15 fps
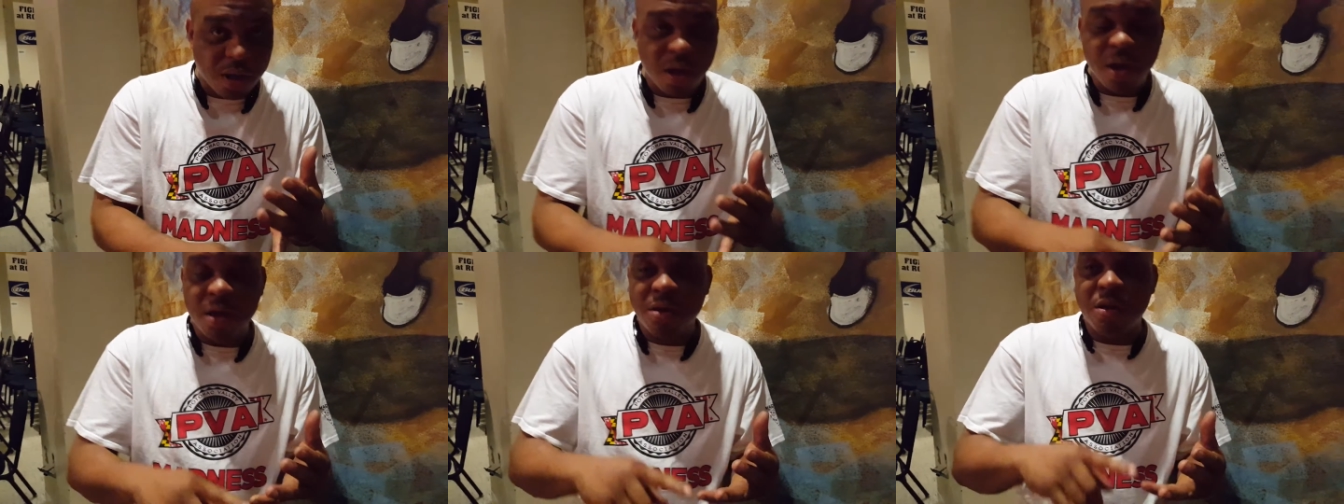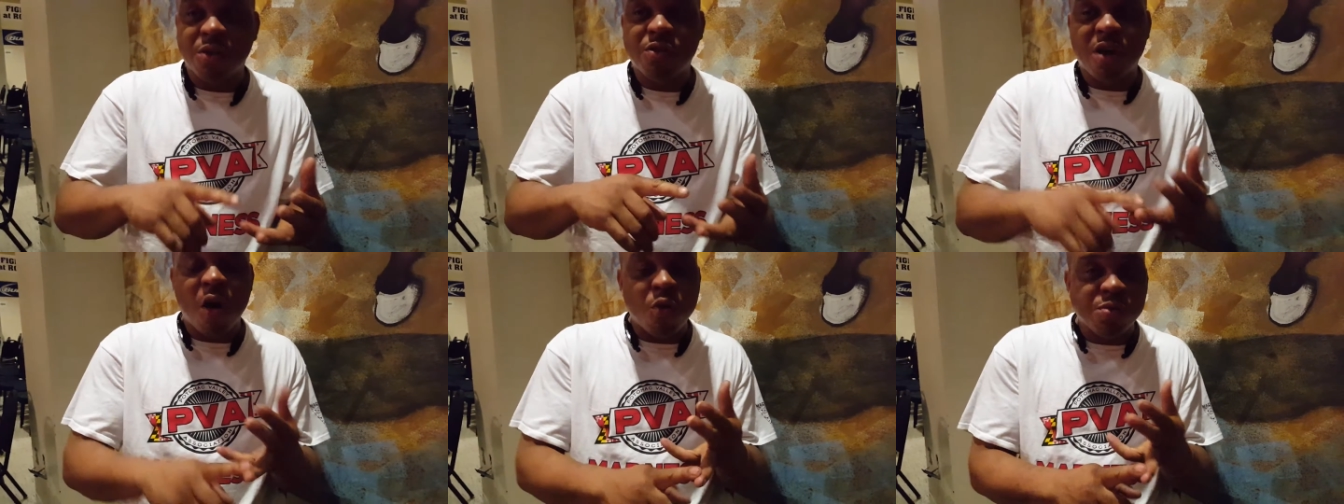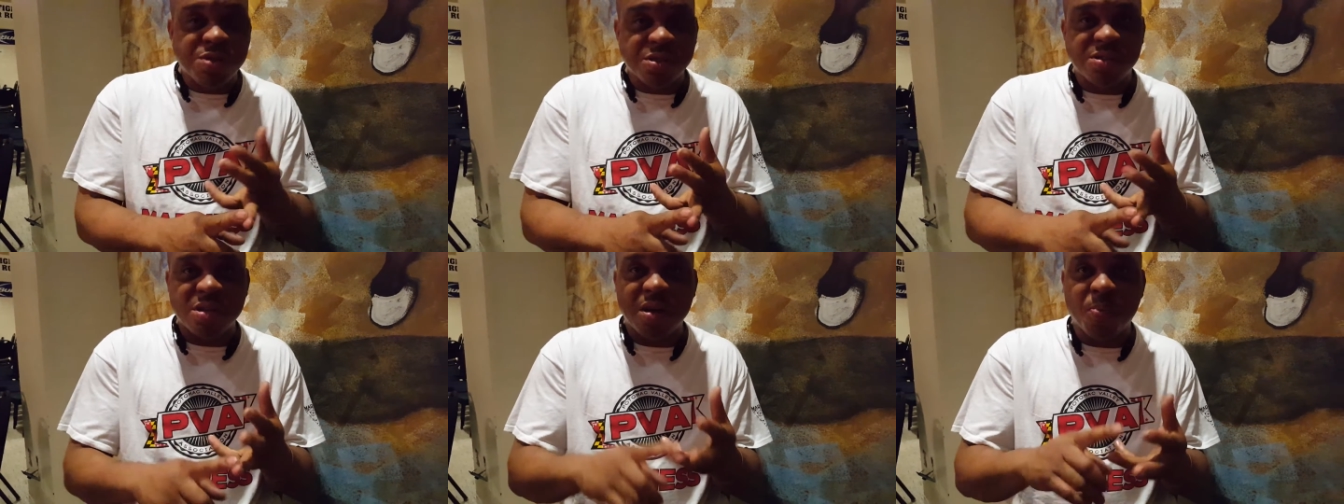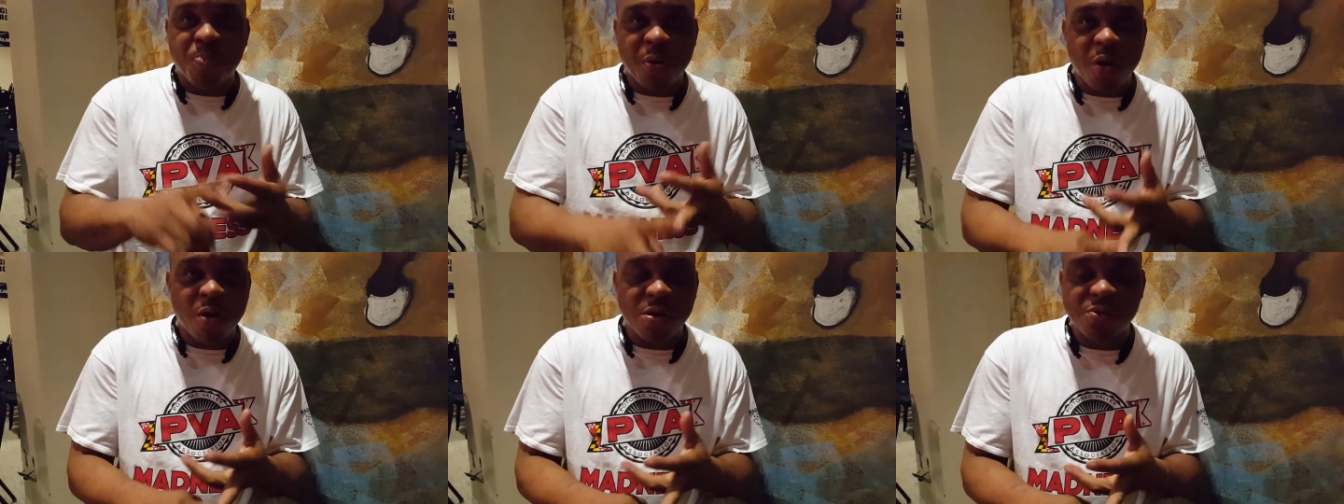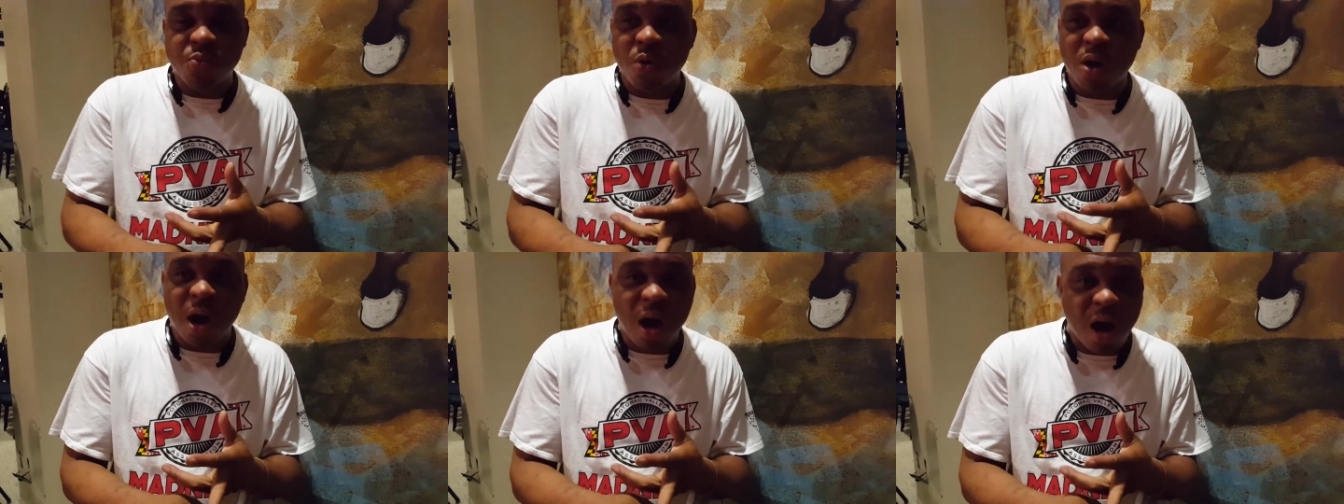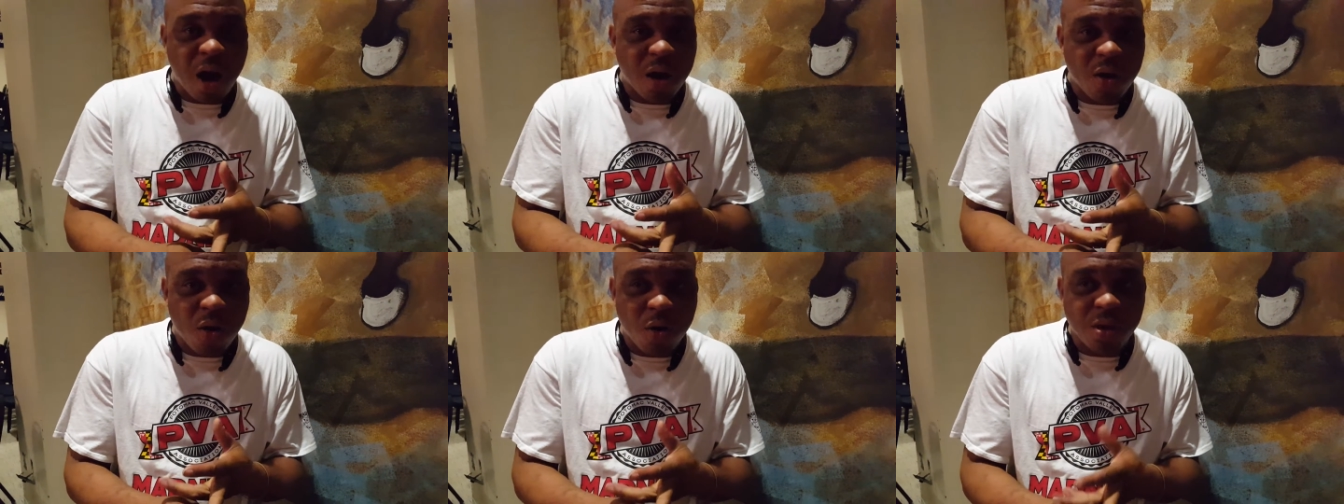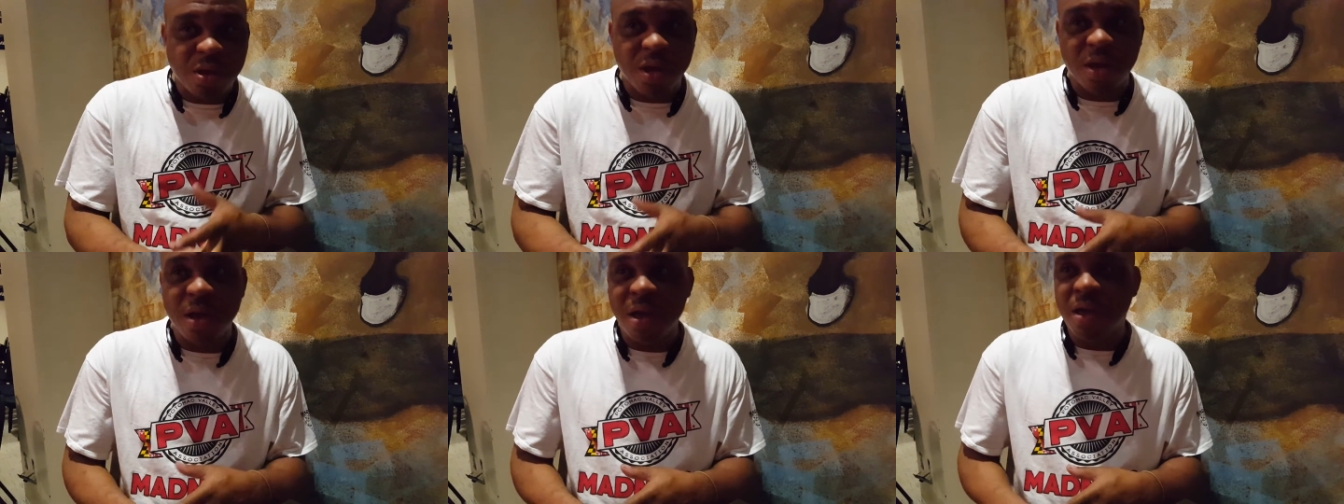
Mm-hmm. The coaches and the parents work hard all year,